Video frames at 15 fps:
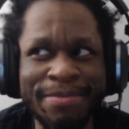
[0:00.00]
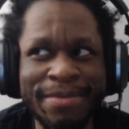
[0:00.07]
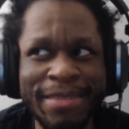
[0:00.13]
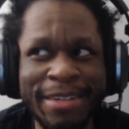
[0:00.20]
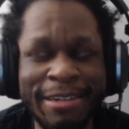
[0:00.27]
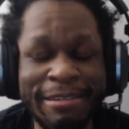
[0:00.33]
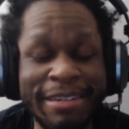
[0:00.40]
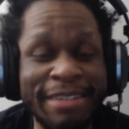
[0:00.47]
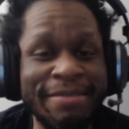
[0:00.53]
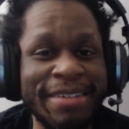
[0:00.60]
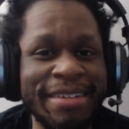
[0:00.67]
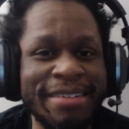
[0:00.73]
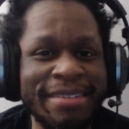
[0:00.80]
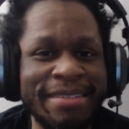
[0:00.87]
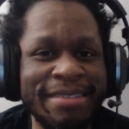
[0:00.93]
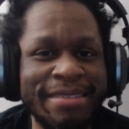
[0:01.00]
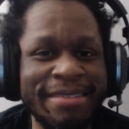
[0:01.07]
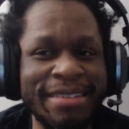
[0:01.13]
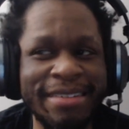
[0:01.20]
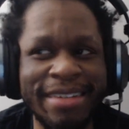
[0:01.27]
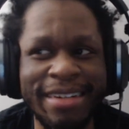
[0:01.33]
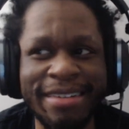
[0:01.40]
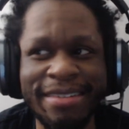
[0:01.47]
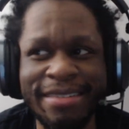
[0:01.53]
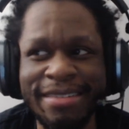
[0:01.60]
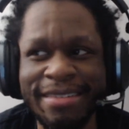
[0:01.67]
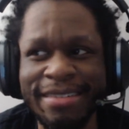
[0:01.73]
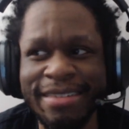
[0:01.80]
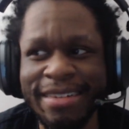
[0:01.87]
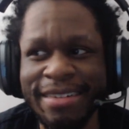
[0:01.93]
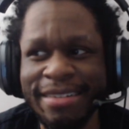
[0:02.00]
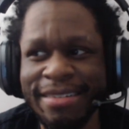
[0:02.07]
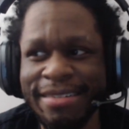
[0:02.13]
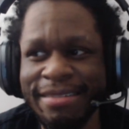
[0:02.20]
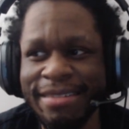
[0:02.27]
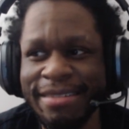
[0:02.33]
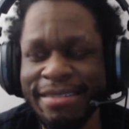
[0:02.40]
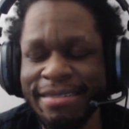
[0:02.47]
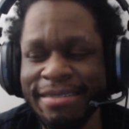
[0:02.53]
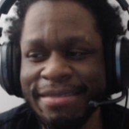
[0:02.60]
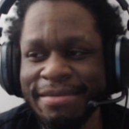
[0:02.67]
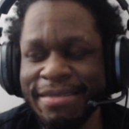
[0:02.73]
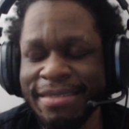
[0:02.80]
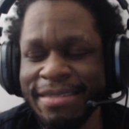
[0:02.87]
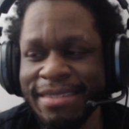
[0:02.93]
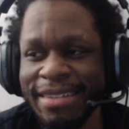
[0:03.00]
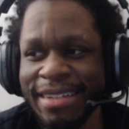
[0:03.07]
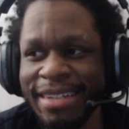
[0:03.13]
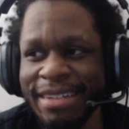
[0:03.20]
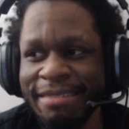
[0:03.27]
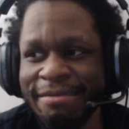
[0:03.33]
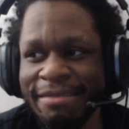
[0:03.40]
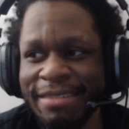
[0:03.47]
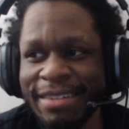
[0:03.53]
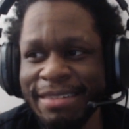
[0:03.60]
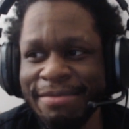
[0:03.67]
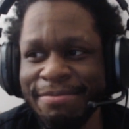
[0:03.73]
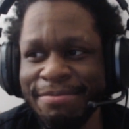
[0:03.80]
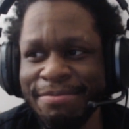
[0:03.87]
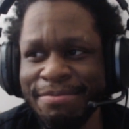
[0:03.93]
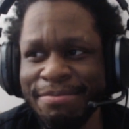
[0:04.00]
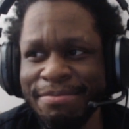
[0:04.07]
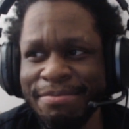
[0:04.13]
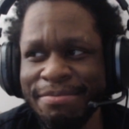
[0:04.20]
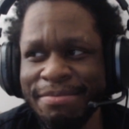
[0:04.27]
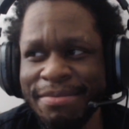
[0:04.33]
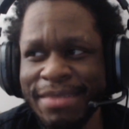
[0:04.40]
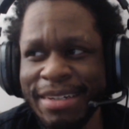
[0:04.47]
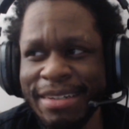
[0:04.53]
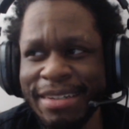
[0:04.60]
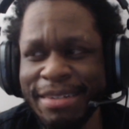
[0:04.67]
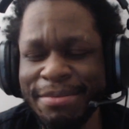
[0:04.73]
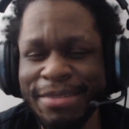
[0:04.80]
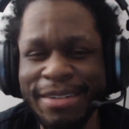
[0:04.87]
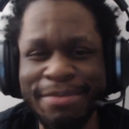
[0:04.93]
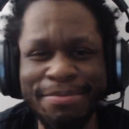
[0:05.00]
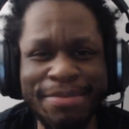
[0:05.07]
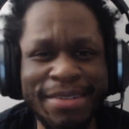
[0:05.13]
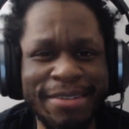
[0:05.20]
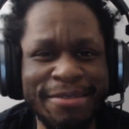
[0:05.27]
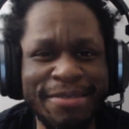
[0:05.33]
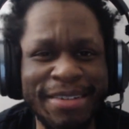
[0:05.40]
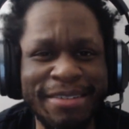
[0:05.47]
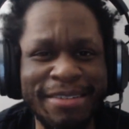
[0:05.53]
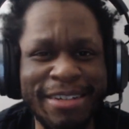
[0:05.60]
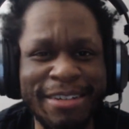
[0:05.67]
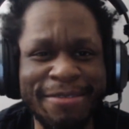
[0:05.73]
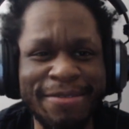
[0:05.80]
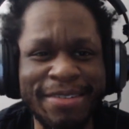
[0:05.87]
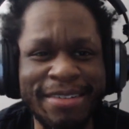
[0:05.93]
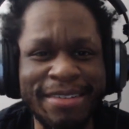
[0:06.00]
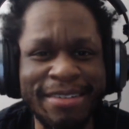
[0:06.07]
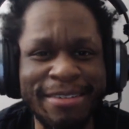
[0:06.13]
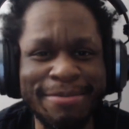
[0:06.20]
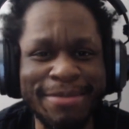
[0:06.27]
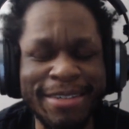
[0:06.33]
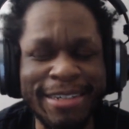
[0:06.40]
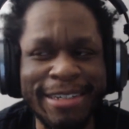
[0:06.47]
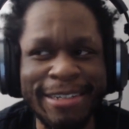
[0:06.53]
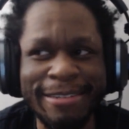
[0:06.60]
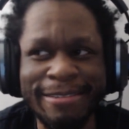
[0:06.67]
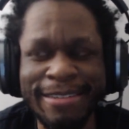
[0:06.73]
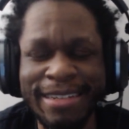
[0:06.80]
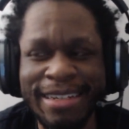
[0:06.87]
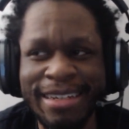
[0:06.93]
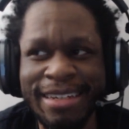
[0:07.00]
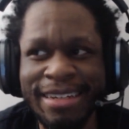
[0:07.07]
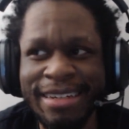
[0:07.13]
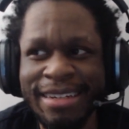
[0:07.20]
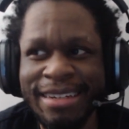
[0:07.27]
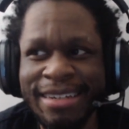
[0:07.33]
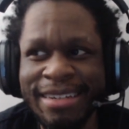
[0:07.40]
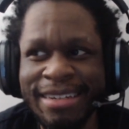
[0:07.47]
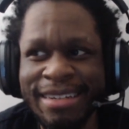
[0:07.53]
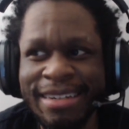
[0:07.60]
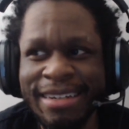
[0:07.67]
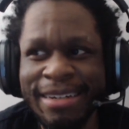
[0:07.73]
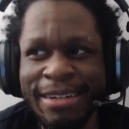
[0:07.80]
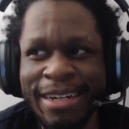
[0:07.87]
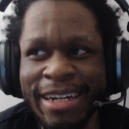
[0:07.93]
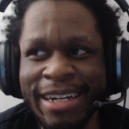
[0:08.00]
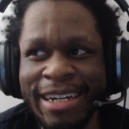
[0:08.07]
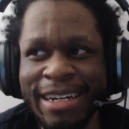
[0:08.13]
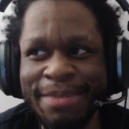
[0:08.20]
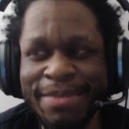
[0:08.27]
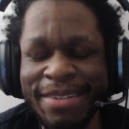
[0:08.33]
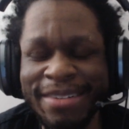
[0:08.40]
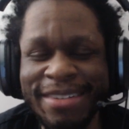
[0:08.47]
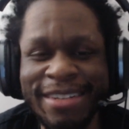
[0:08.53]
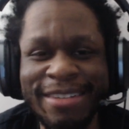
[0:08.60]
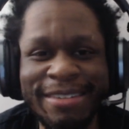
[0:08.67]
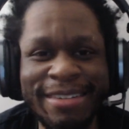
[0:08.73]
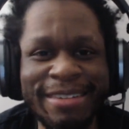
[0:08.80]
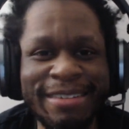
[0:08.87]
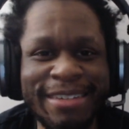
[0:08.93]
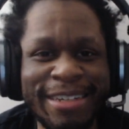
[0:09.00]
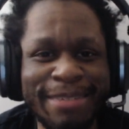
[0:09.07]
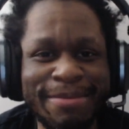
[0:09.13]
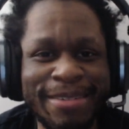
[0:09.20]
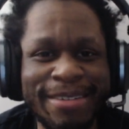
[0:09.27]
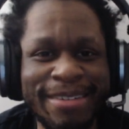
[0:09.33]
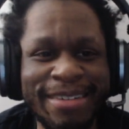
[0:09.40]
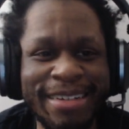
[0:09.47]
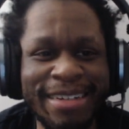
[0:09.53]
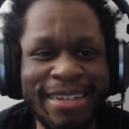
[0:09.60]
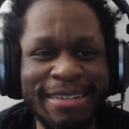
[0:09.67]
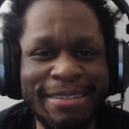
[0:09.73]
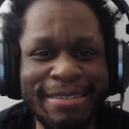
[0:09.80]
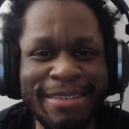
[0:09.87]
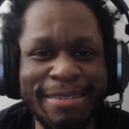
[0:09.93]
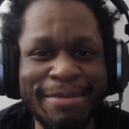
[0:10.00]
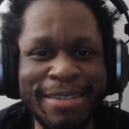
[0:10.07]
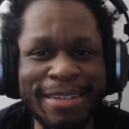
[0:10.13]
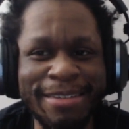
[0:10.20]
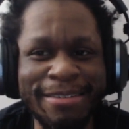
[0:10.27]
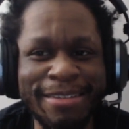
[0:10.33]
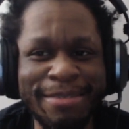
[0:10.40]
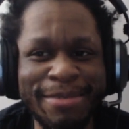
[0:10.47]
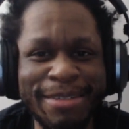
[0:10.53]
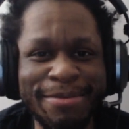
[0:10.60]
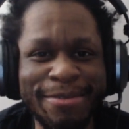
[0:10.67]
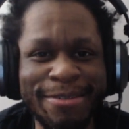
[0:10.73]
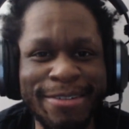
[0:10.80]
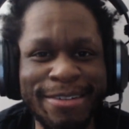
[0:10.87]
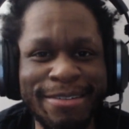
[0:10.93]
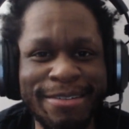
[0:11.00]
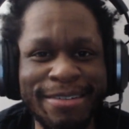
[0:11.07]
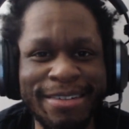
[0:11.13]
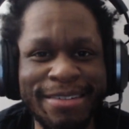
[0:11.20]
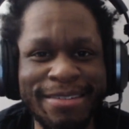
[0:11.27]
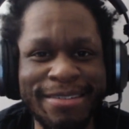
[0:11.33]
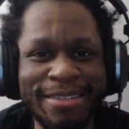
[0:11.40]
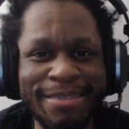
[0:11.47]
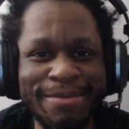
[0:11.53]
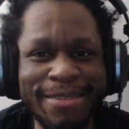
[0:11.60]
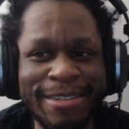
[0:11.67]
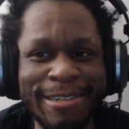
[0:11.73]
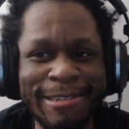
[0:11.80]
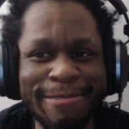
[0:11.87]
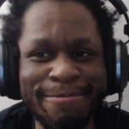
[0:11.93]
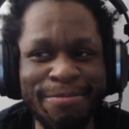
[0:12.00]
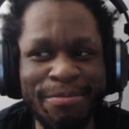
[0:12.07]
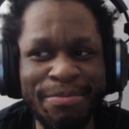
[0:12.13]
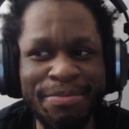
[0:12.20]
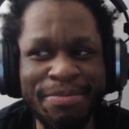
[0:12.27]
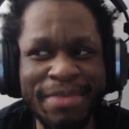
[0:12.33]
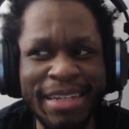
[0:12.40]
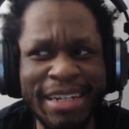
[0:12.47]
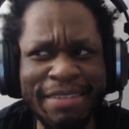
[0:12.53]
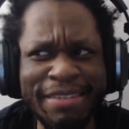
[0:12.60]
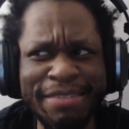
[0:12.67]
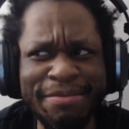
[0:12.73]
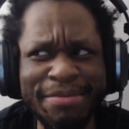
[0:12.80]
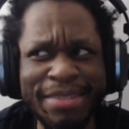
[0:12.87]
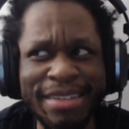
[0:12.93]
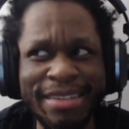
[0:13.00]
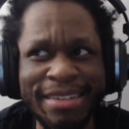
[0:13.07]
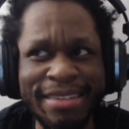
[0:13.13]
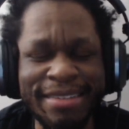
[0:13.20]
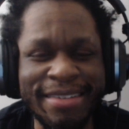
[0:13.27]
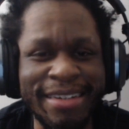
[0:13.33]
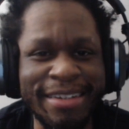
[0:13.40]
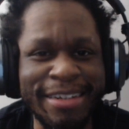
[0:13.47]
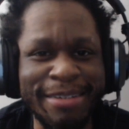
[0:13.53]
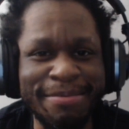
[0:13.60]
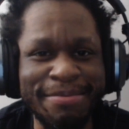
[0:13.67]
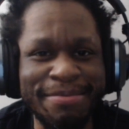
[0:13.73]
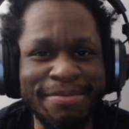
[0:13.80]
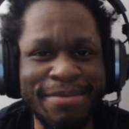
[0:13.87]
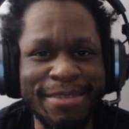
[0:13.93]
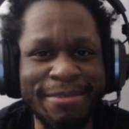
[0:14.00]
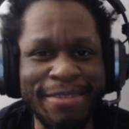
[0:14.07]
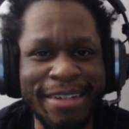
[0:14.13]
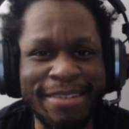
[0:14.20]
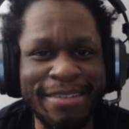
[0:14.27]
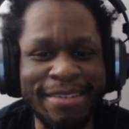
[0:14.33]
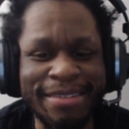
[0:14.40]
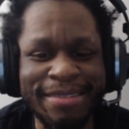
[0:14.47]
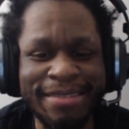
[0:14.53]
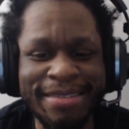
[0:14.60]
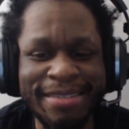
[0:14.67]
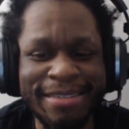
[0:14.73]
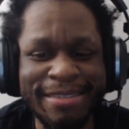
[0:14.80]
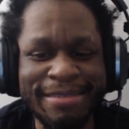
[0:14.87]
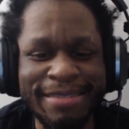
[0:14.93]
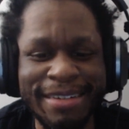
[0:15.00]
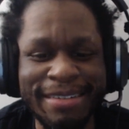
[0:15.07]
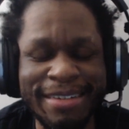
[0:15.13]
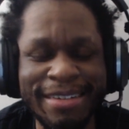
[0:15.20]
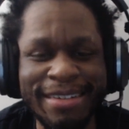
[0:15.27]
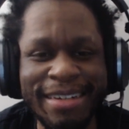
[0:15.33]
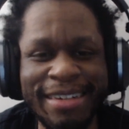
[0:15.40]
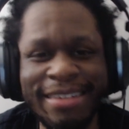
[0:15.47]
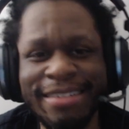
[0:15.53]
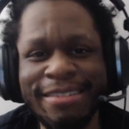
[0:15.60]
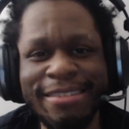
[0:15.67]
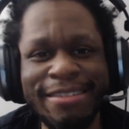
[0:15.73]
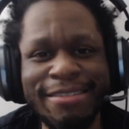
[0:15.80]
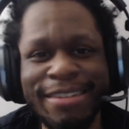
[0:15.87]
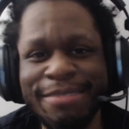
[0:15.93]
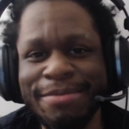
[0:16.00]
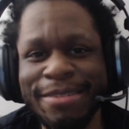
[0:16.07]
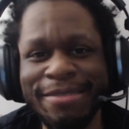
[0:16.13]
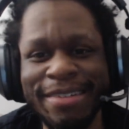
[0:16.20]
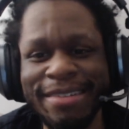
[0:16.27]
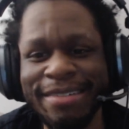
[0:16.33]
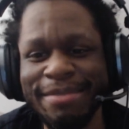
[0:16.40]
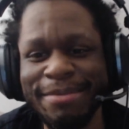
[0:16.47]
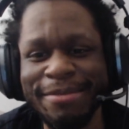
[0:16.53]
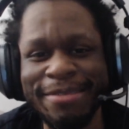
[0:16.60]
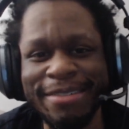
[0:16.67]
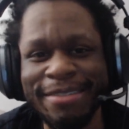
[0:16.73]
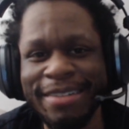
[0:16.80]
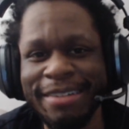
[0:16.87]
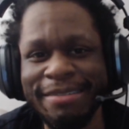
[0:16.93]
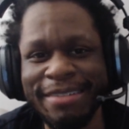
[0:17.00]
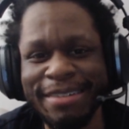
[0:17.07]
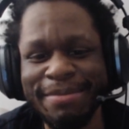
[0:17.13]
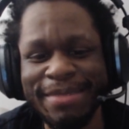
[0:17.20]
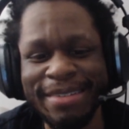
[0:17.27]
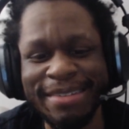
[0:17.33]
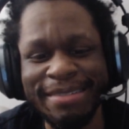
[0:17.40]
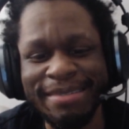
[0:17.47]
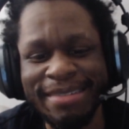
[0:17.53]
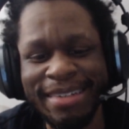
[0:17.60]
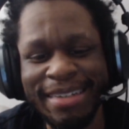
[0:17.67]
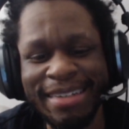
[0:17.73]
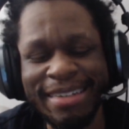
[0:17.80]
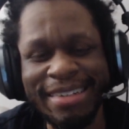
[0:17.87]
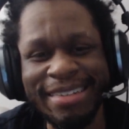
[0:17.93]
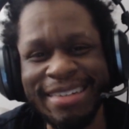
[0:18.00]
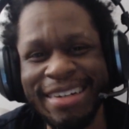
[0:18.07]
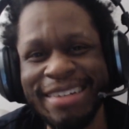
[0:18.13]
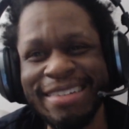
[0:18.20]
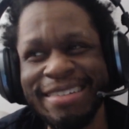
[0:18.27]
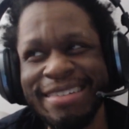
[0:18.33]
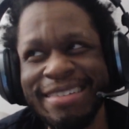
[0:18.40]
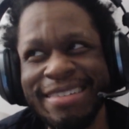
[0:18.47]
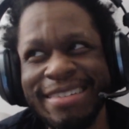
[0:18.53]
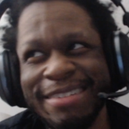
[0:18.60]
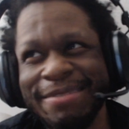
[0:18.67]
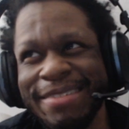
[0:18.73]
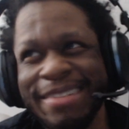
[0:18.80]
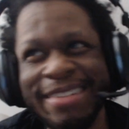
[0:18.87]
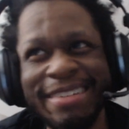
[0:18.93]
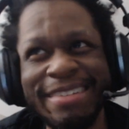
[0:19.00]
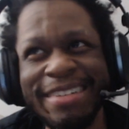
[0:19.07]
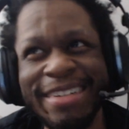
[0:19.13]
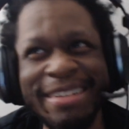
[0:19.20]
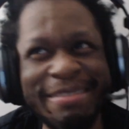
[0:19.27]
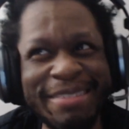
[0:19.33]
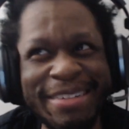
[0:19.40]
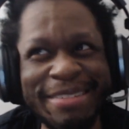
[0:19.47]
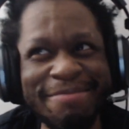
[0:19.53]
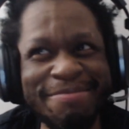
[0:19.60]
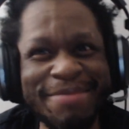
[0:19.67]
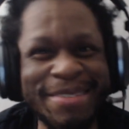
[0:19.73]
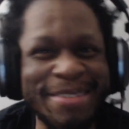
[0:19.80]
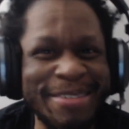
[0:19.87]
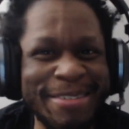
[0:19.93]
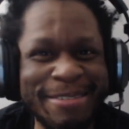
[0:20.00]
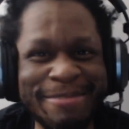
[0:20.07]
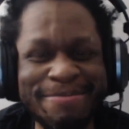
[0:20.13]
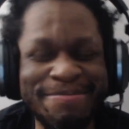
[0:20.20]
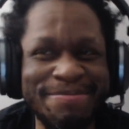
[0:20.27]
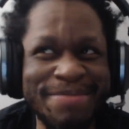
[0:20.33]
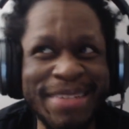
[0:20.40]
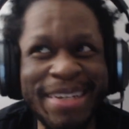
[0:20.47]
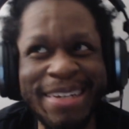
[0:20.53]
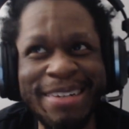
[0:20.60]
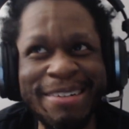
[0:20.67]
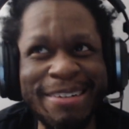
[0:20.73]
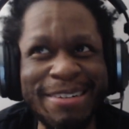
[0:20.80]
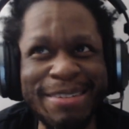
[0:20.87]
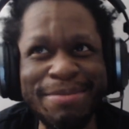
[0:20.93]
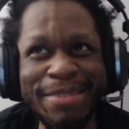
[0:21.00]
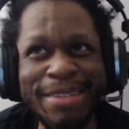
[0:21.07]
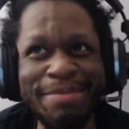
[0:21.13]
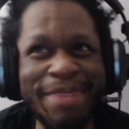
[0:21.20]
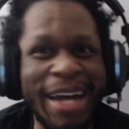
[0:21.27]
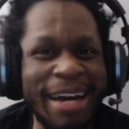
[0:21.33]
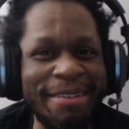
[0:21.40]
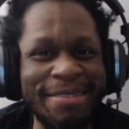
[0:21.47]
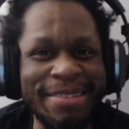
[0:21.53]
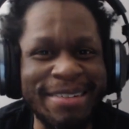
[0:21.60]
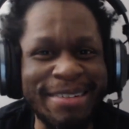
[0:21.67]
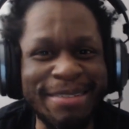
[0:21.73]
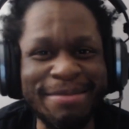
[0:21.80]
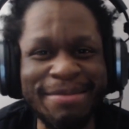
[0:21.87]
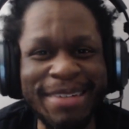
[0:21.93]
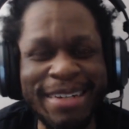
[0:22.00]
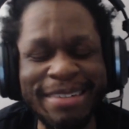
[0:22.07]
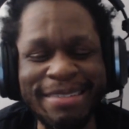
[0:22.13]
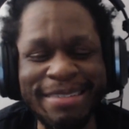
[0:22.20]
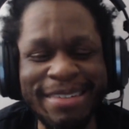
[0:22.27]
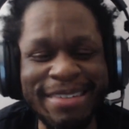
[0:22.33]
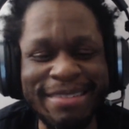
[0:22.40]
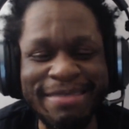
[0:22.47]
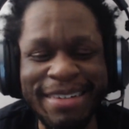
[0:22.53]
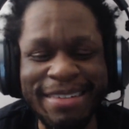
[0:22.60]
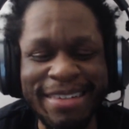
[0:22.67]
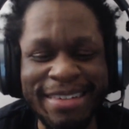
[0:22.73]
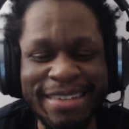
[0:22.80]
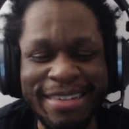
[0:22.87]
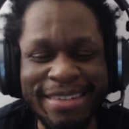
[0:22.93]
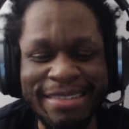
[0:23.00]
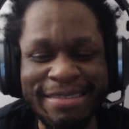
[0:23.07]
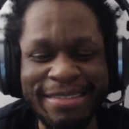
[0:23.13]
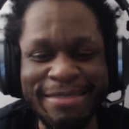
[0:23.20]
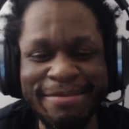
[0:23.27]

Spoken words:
Oh, and I have Tactics too. There's a Tactics Suicune as well, which I think I played a bit of. I don't think I finished it, but yeah. But there's a lot of Suicune games, and I don't think I'm gonna get through them all before Uden Chronicles comes out. And I haven't even played like the side game, the Rising. So I guess I'll just try to play Rising before that one comes out, because honestly, it's a different series anyway. So, or just play them after. I don't know. I'd like to get to it.